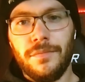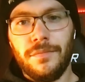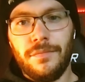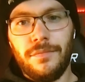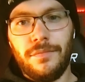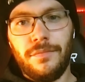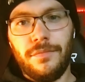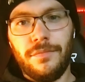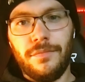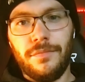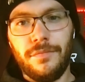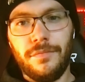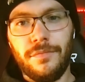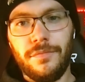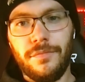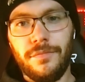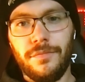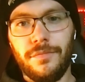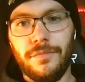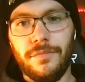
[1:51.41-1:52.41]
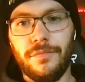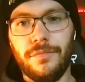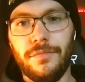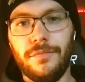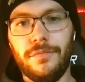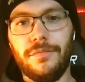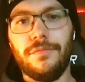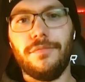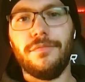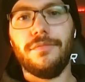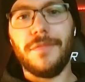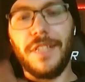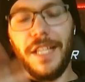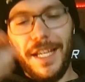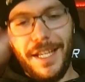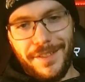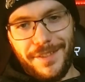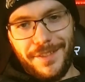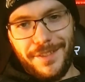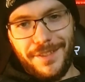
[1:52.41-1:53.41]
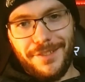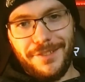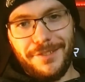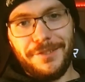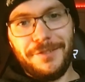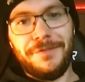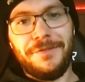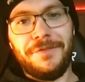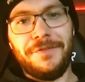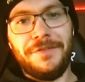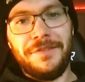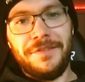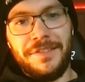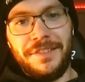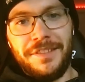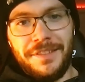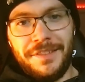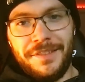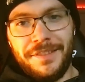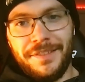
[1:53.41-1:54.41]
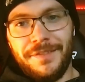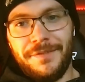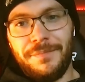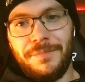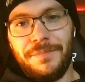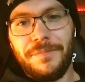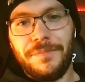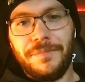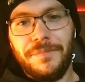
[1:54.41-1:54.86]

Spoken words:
drawn and quartered execution, which is you get